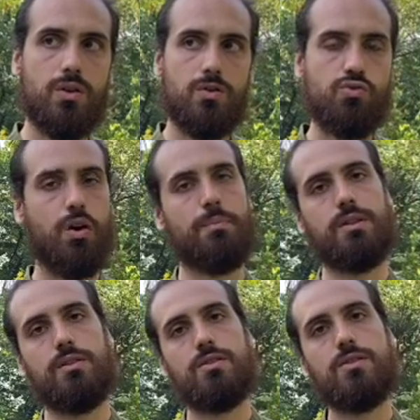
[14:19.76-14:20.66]
drop it.
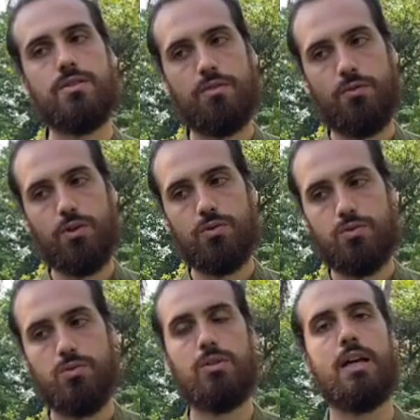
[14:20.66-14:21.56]
It's easier for you
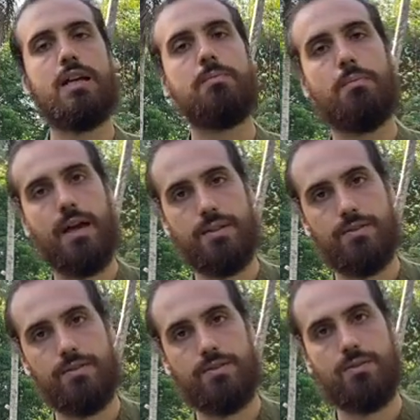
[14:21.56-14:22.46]
to let it
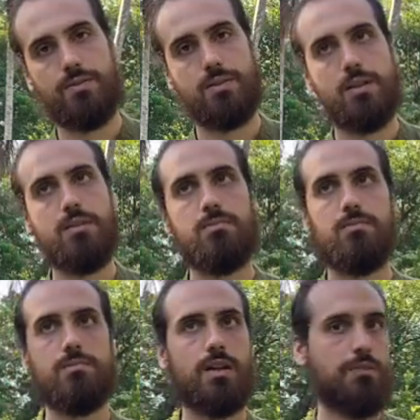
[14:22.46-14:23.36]
pass. Okay,
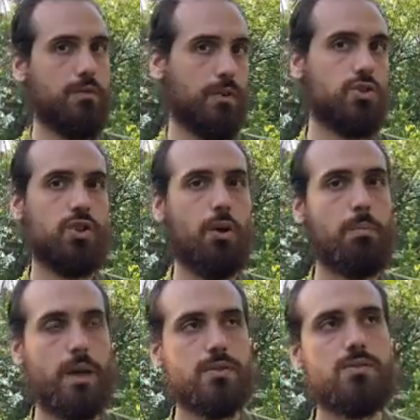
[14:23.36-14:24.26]
everything shall
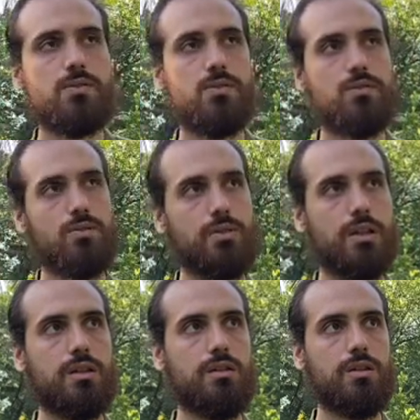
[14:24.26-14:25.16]
pass. So
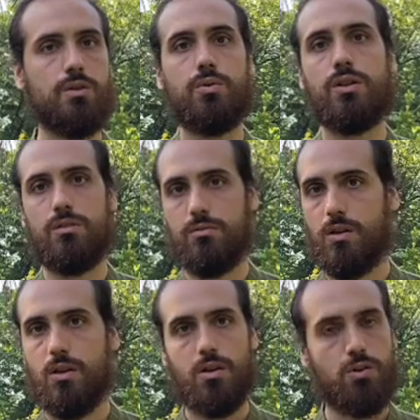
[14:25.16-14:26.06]
then, including
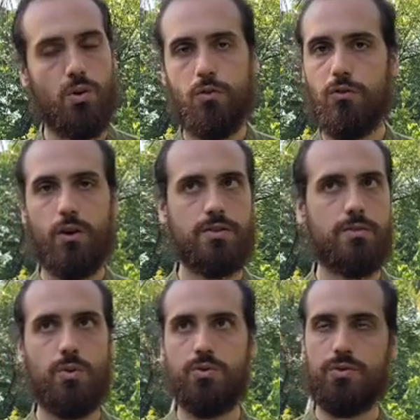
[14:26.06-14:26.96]
your own thoughts,
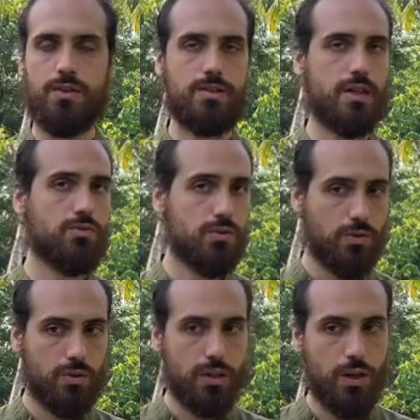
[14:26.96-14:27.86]
emotions, etc. So
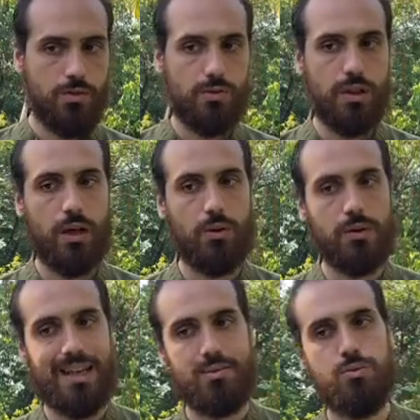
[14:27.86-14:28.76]
you can also allow
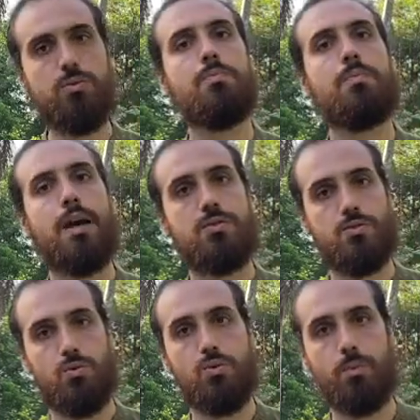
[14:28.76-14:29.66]
that to pass
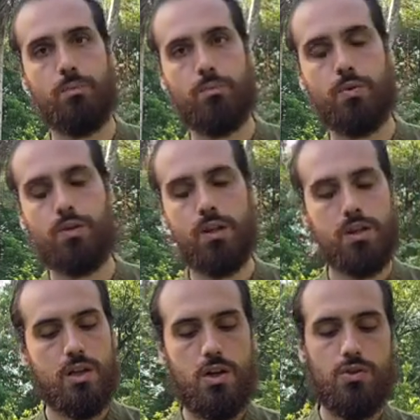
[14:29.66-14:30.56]
too. Okay,
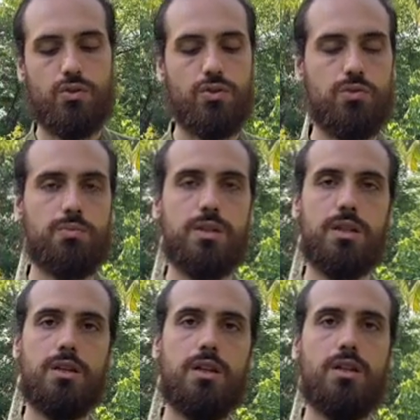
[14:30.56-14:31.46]
so this will be
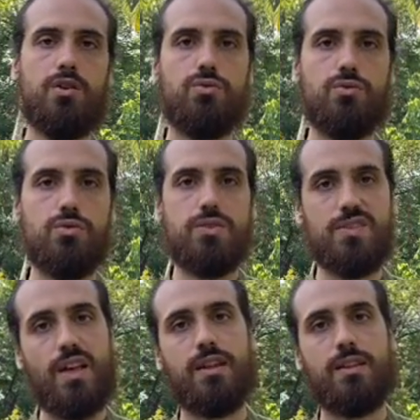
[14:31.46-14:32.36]
the
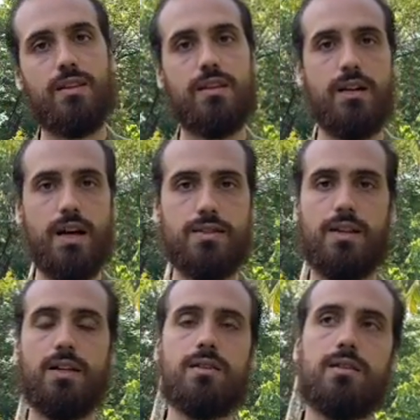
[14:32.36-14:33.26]
sat and the
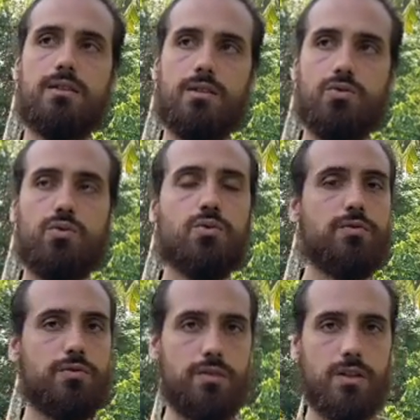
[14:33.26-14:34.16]
asat, the truth
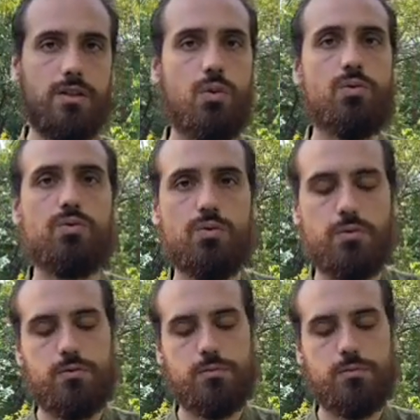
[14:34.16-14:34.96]
and the non-truth.